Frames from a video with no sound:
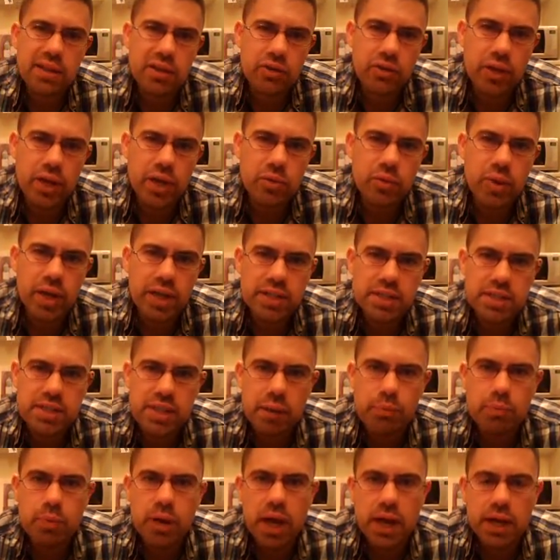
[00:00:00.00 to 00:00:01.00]
the correct way to
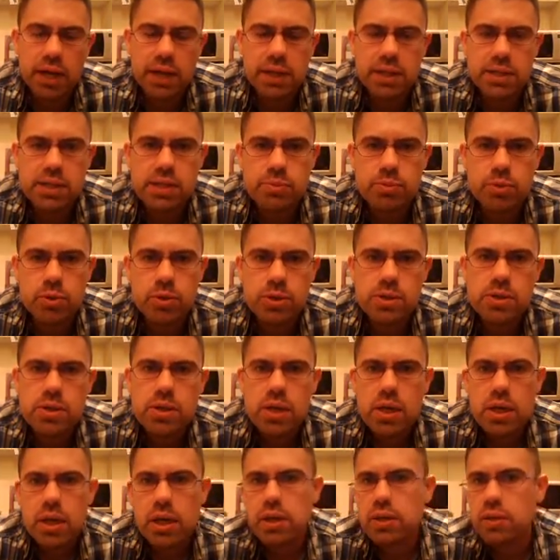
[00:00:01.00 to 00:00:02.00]
start blogging, I suppose.
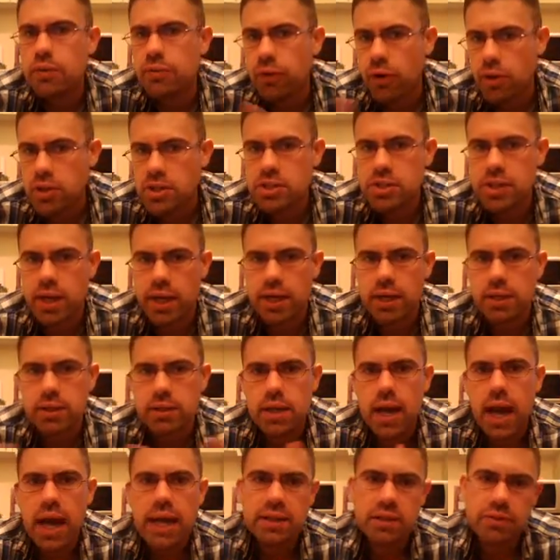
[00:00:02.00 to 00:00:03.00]
The first
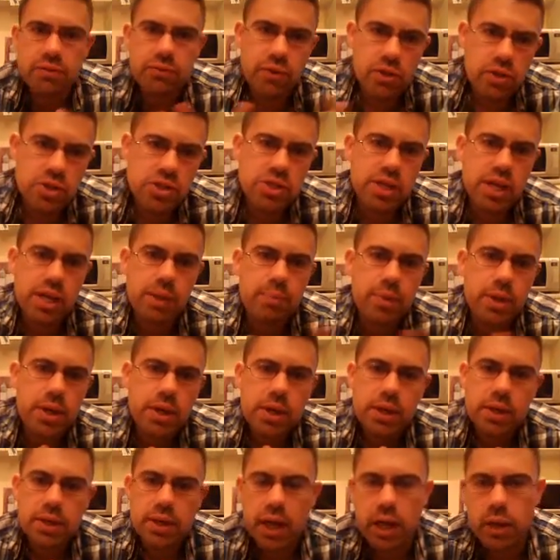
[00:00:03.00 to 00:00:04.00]
thing and the first tip
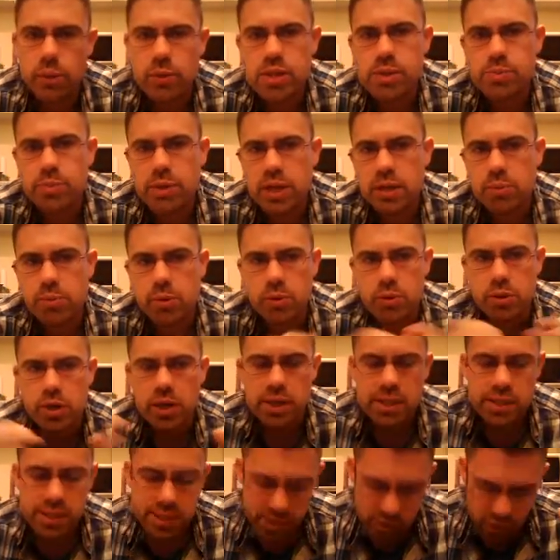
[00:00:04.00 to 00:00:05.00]
that I would speak about,
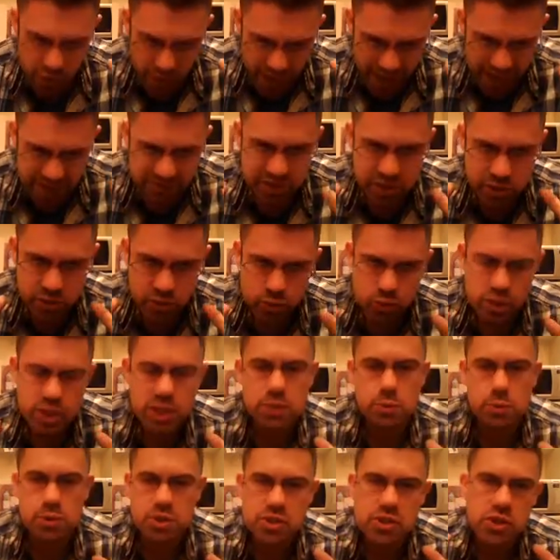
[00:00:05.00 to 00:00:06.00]
guys, is you have to do a
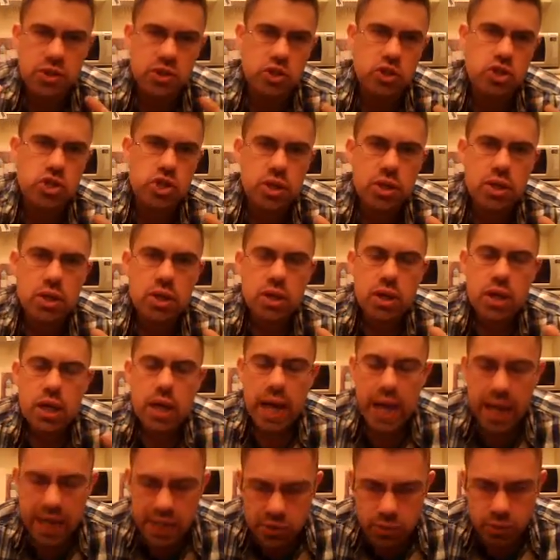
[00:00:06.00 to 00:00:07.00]
keyword search.
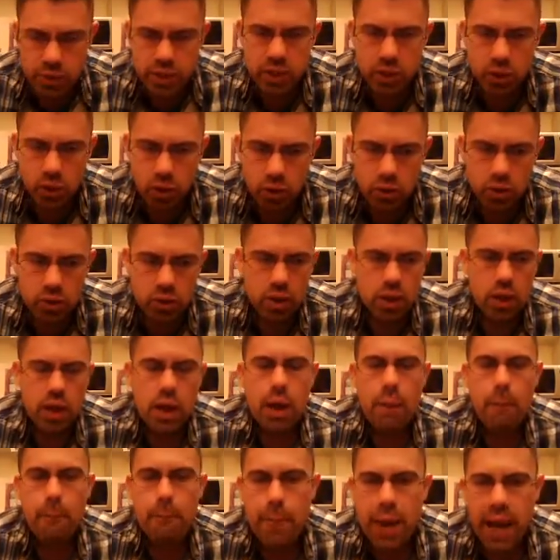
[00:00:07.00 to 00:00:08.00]
As we know,
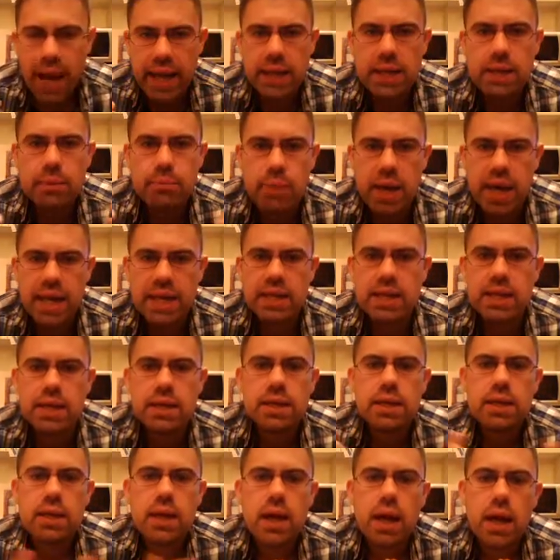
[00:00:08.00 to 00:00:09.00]

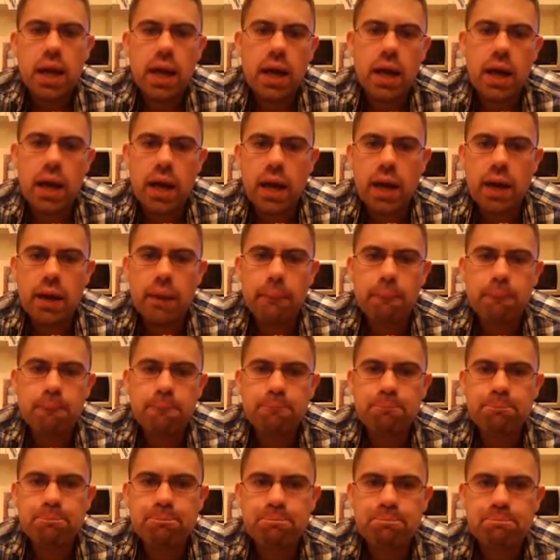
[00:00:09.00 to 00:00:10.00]
many um,
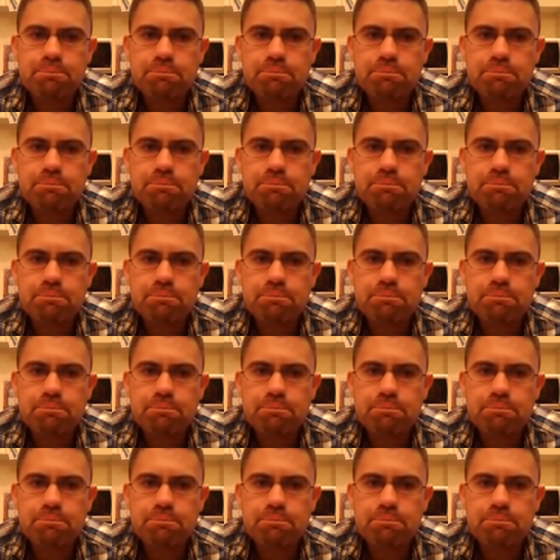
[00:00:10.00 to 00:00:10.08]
